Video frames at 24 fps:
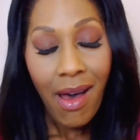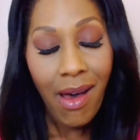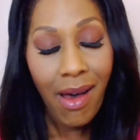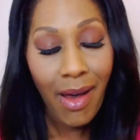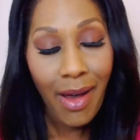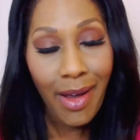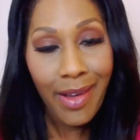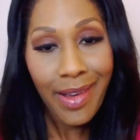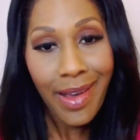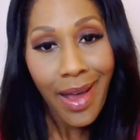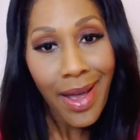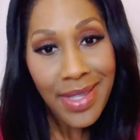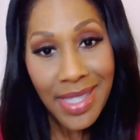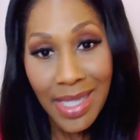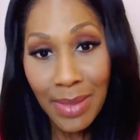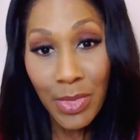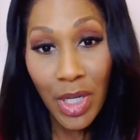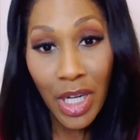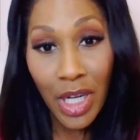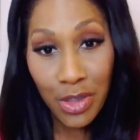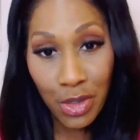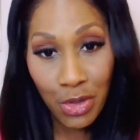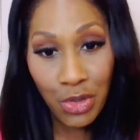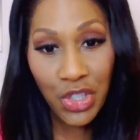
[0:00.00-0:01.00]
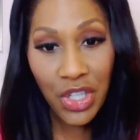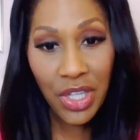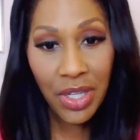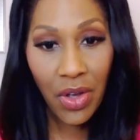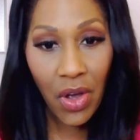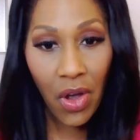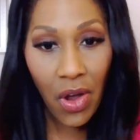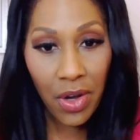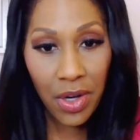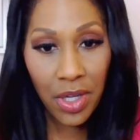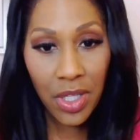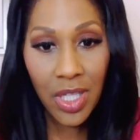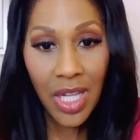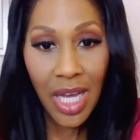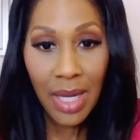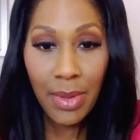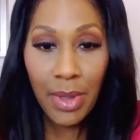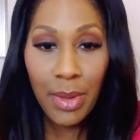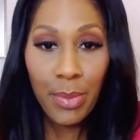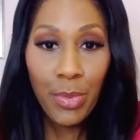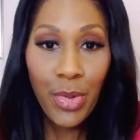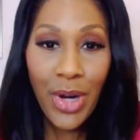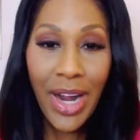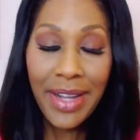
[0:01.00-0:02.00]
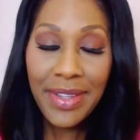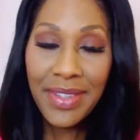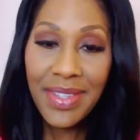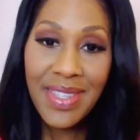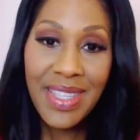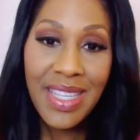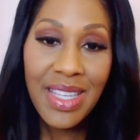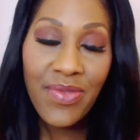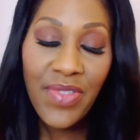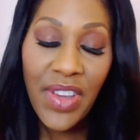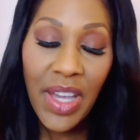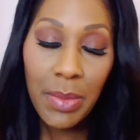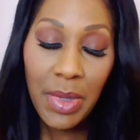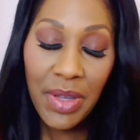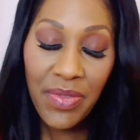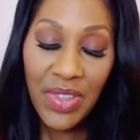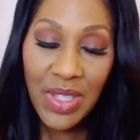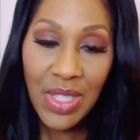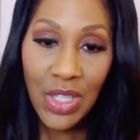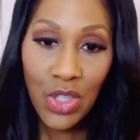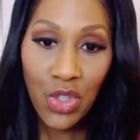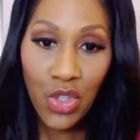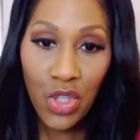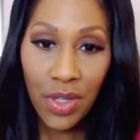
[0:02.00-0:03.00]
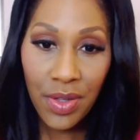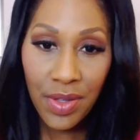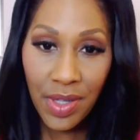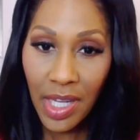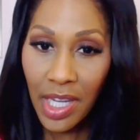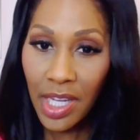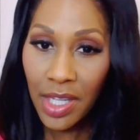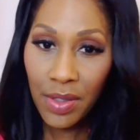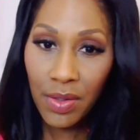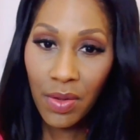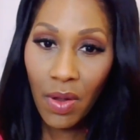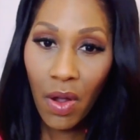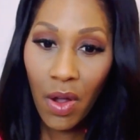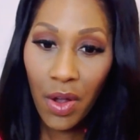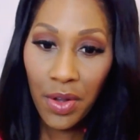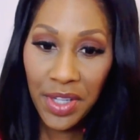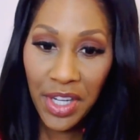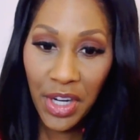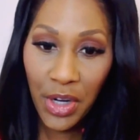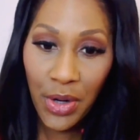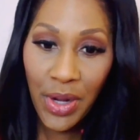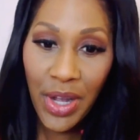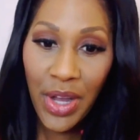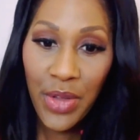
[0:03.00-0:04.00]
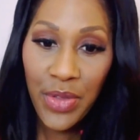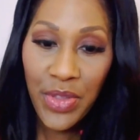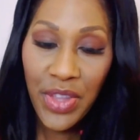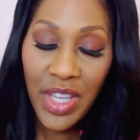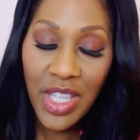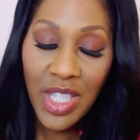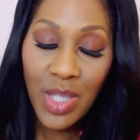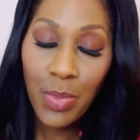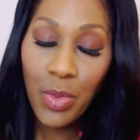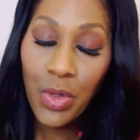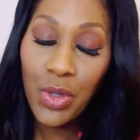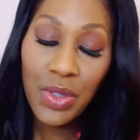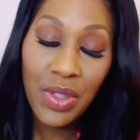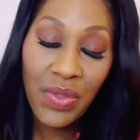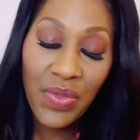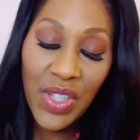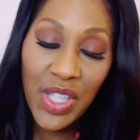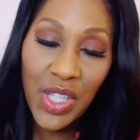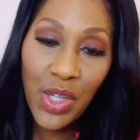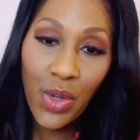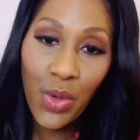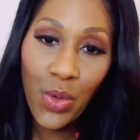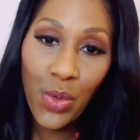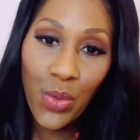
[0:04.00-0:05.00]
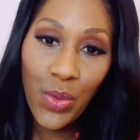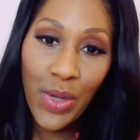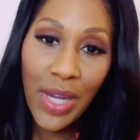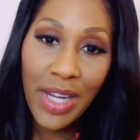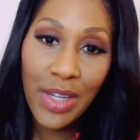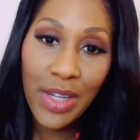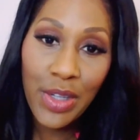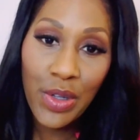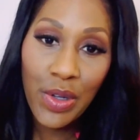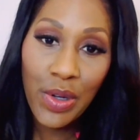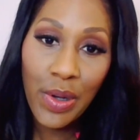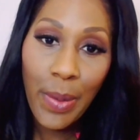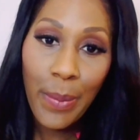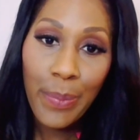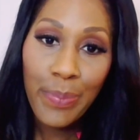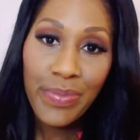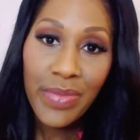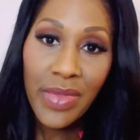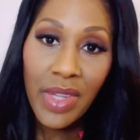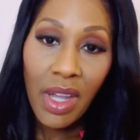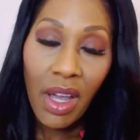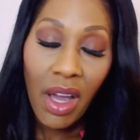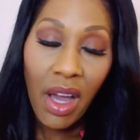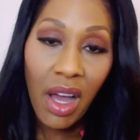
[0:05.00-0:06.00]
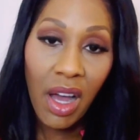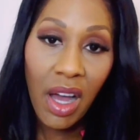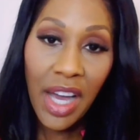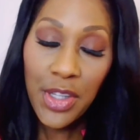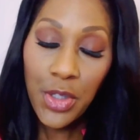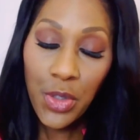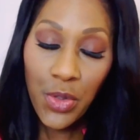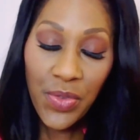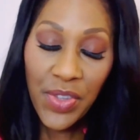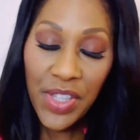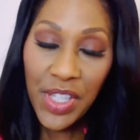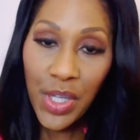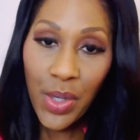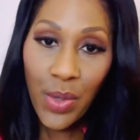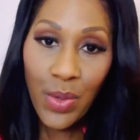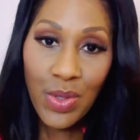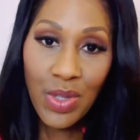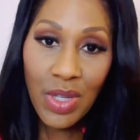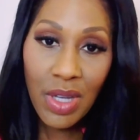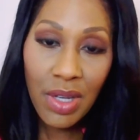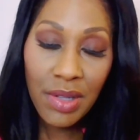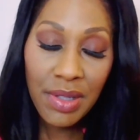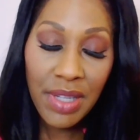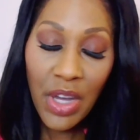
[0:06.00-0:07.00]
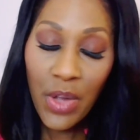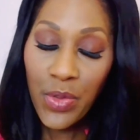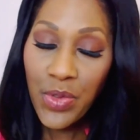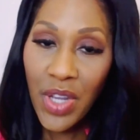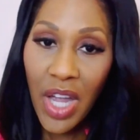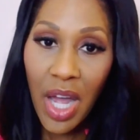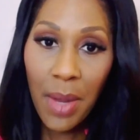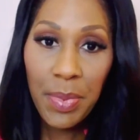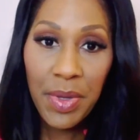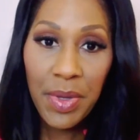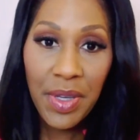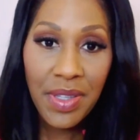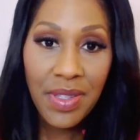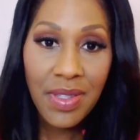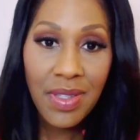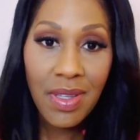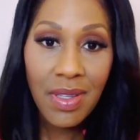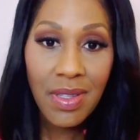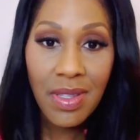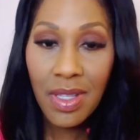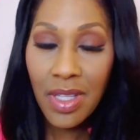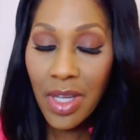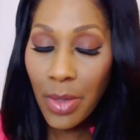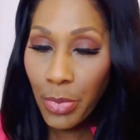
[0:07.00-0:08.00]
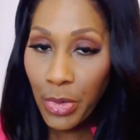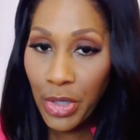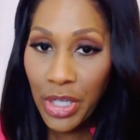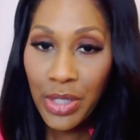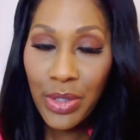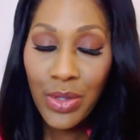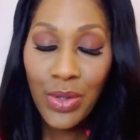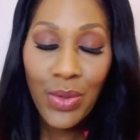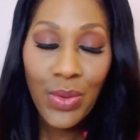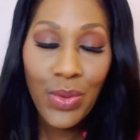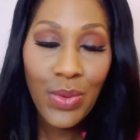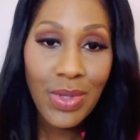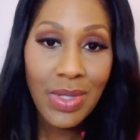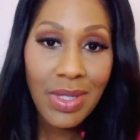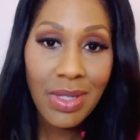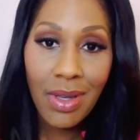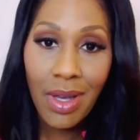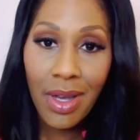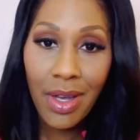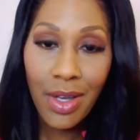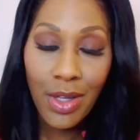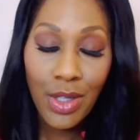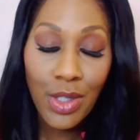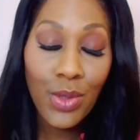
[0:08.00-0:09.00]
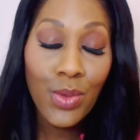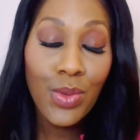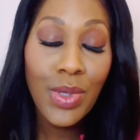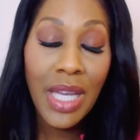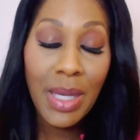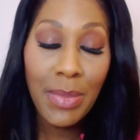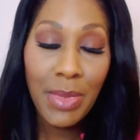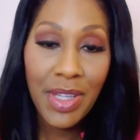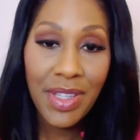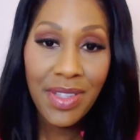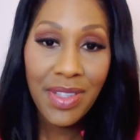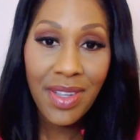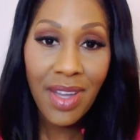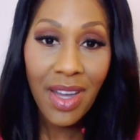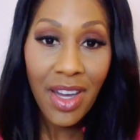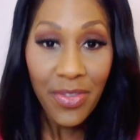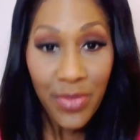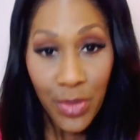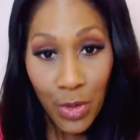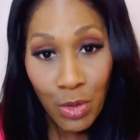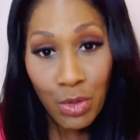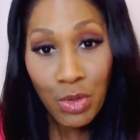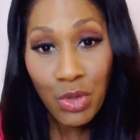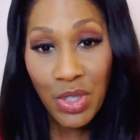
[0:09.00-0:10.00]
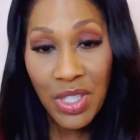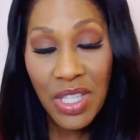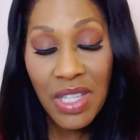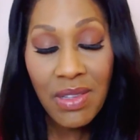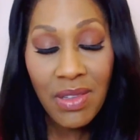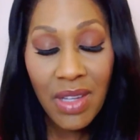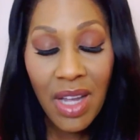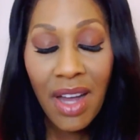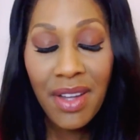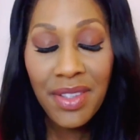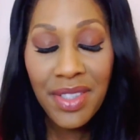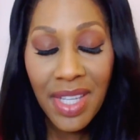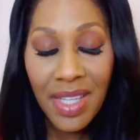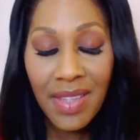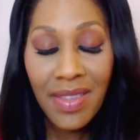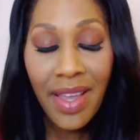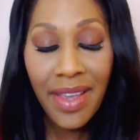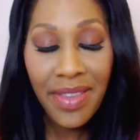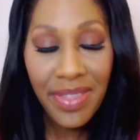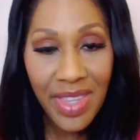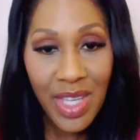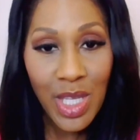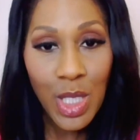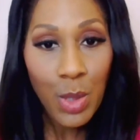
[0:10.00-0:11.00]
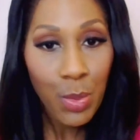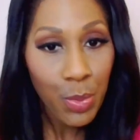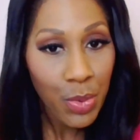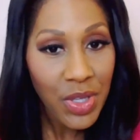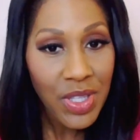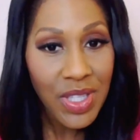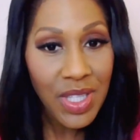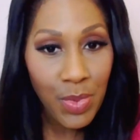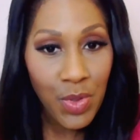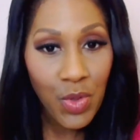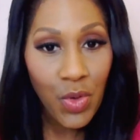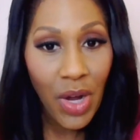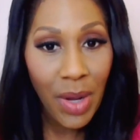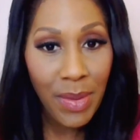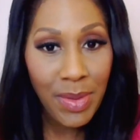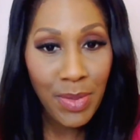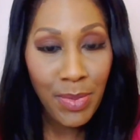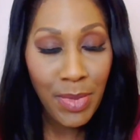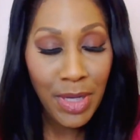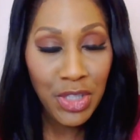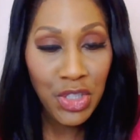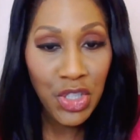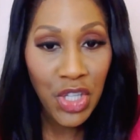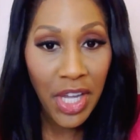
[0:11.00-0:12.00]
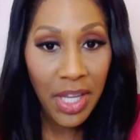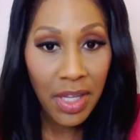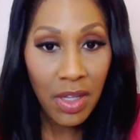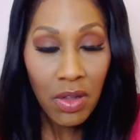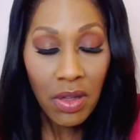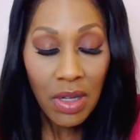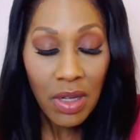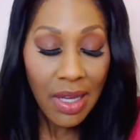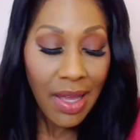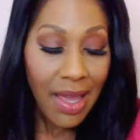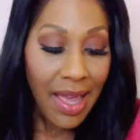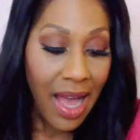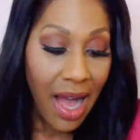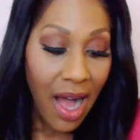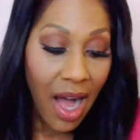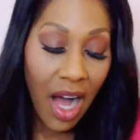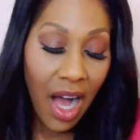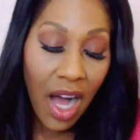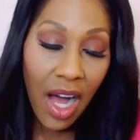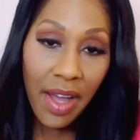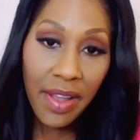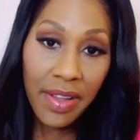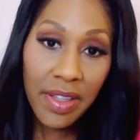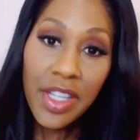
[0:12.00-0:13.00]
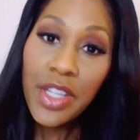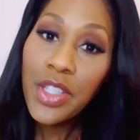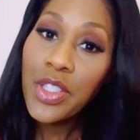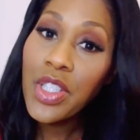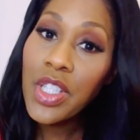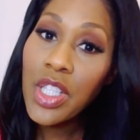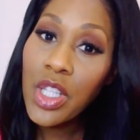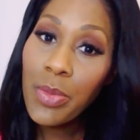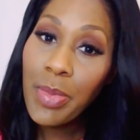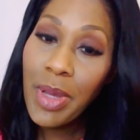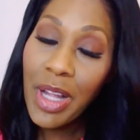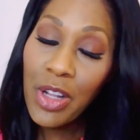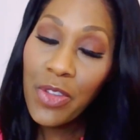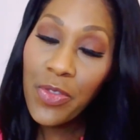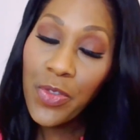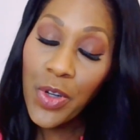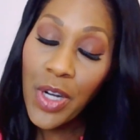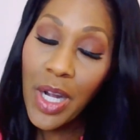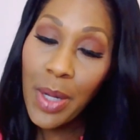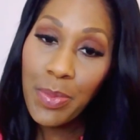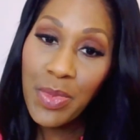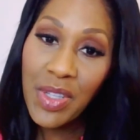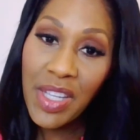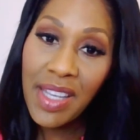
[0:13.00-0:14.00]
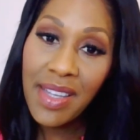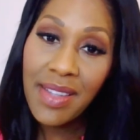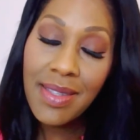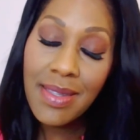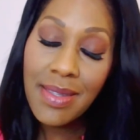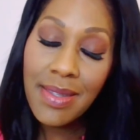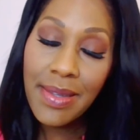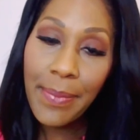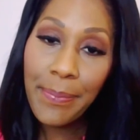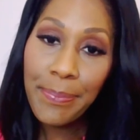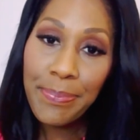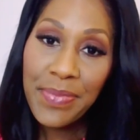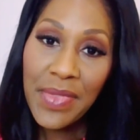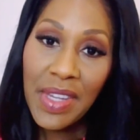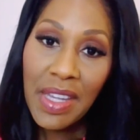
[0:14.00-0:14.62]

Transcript: Uh, guys, I'm Dr. Jen Caudle. I'm a practicing family physician and on air health expert and a video creator. Uh, I do videos on health topics, celebrity news, uh, you name it. Uh, if you're interested in content like this, please subscribe to my channel uh, and click the little bell for updates.